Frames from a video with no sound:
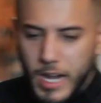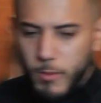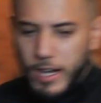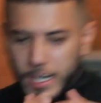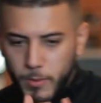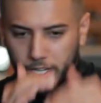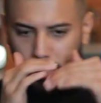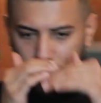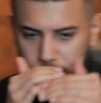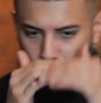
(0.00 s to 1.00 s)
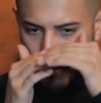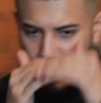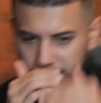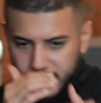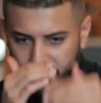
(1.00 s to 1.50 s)
now right here we're going to get into our
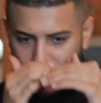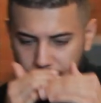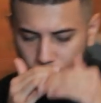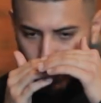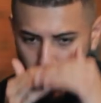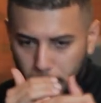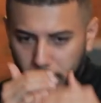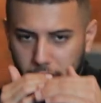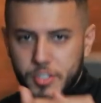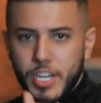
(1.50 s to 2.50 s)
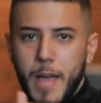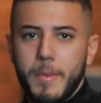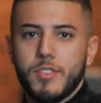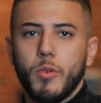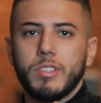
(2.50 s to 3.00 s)
boxing stance. Remember, the
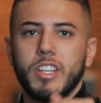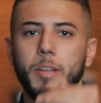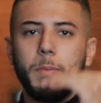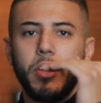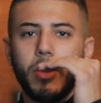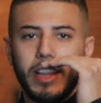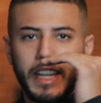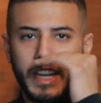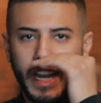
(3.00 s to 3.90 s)
jab is always going to be your lead